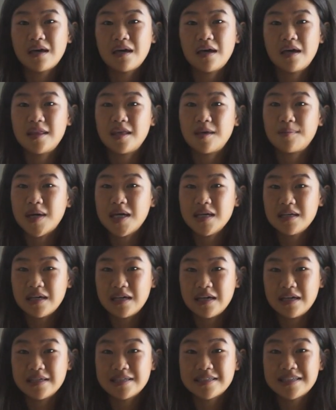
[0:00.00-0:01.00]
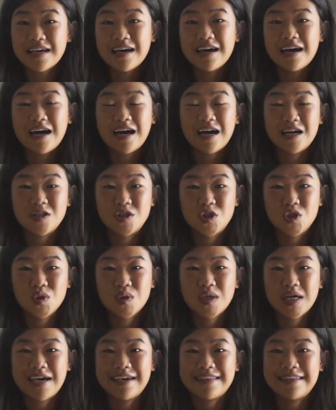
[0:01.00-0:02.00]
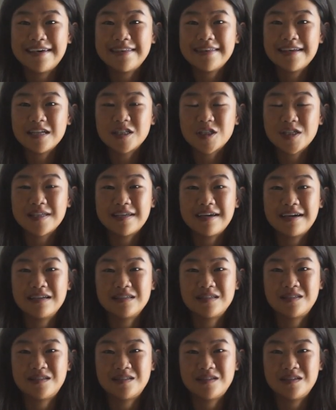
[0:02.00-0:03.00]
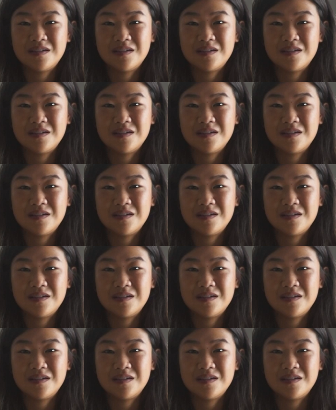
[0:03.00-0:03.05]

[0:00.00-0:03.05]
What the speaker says: And in my case, I took an antigen test